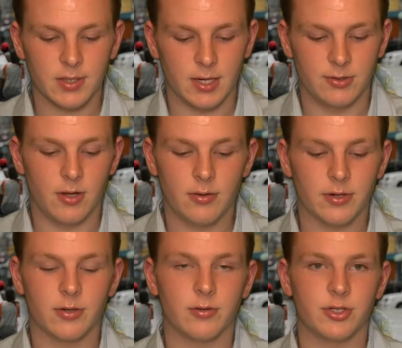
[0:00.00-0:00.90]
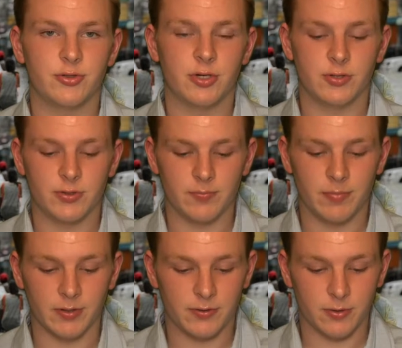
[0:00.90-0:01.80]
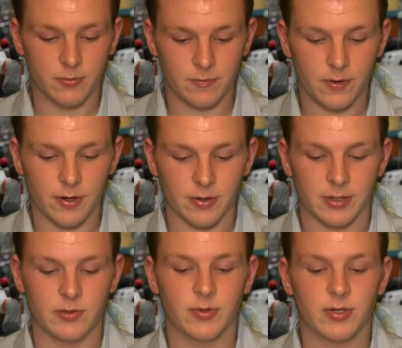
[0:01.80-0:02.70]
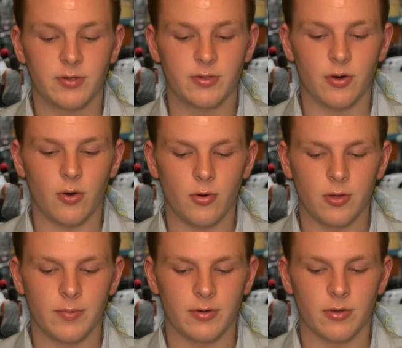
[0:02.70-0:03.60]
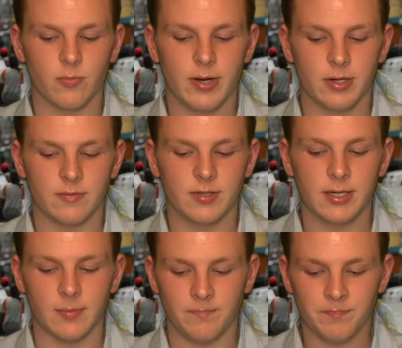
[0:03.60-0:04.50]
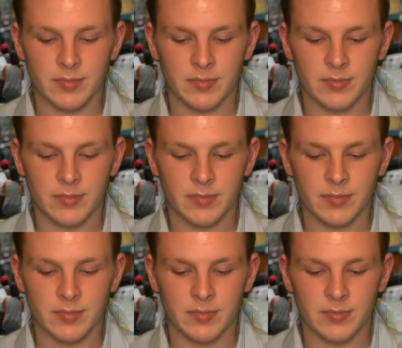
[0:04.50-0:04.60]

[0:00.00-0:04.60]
$1 can only stretch but so far, and as we continue to hold them under the weight of debt,